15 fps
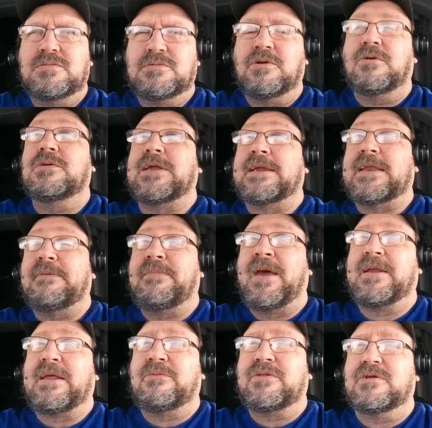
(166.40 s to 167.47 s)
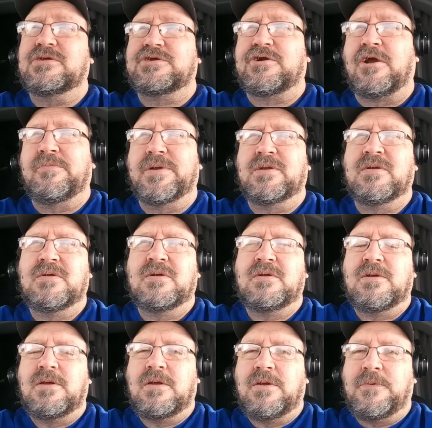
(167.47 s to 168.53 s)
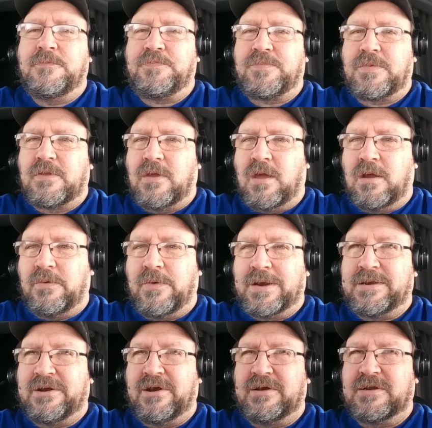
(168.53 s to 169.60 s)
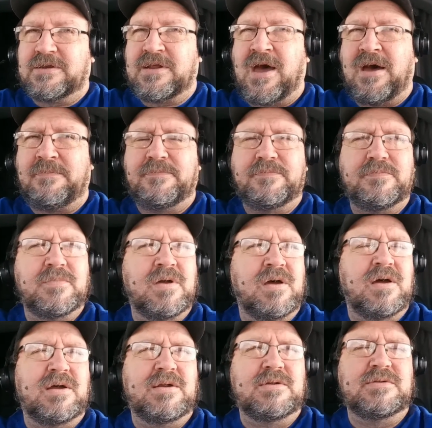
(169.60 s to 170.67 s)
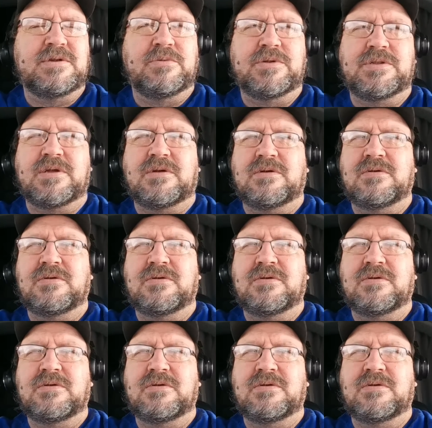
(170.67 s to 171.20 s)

no, take that back, that was on Sherman. Right there at the top, there was